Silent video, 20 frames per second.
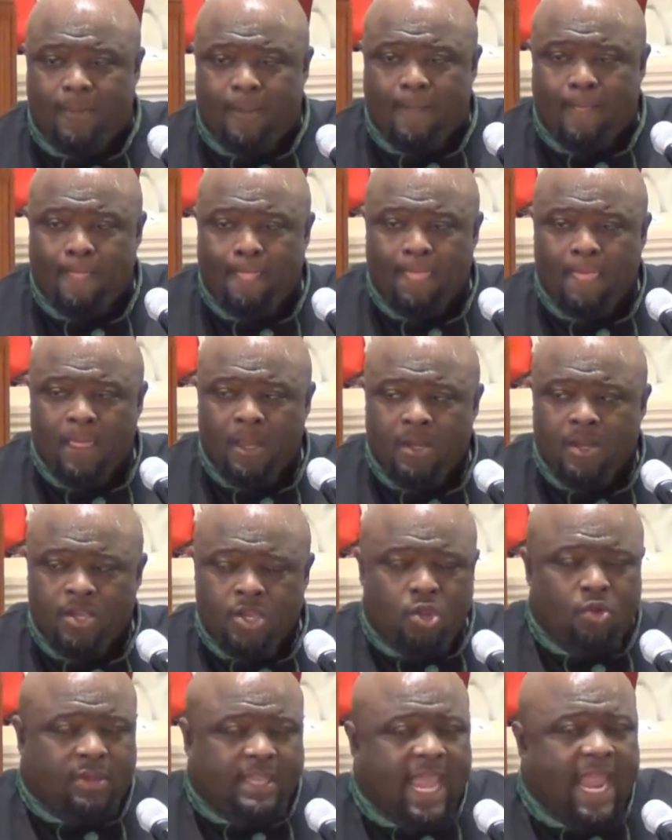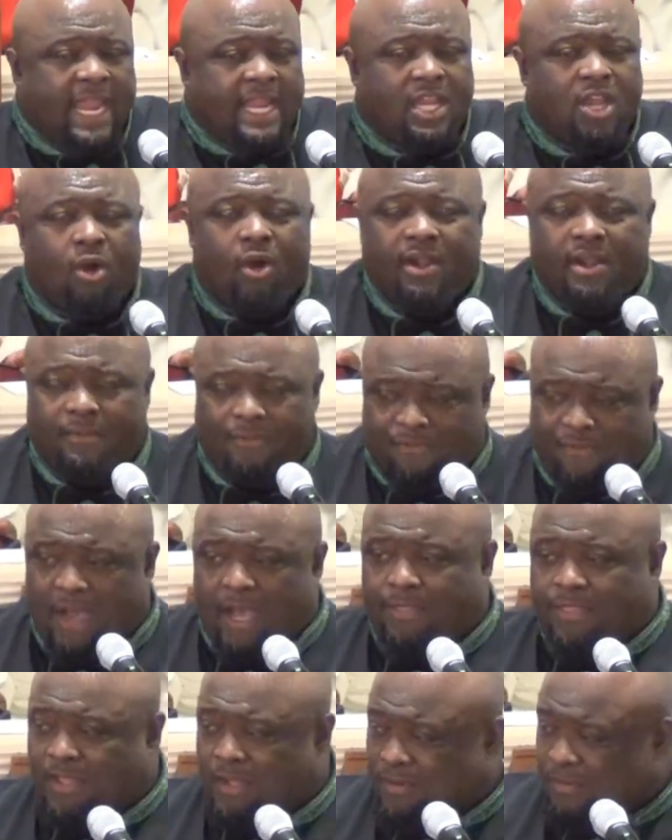Yes, sir. You can't go any
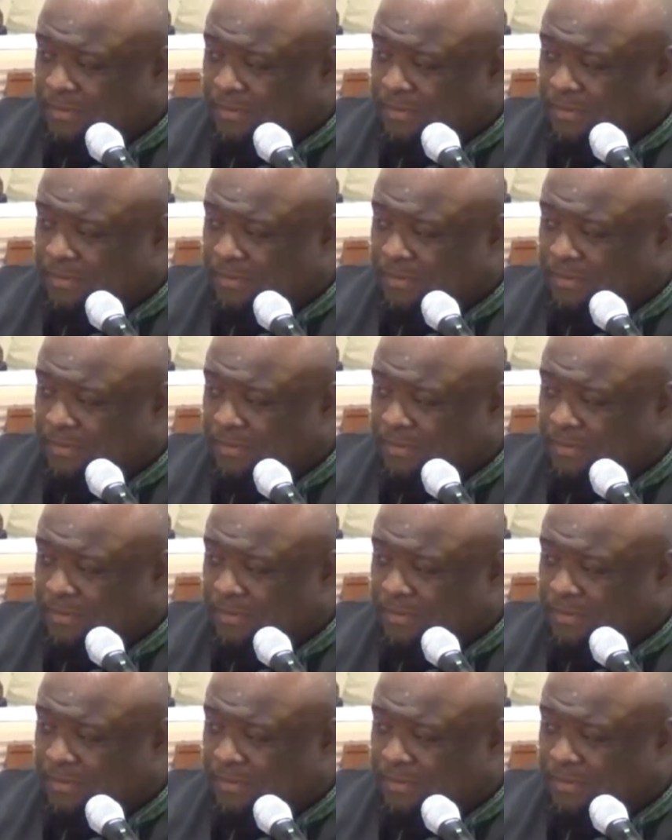further.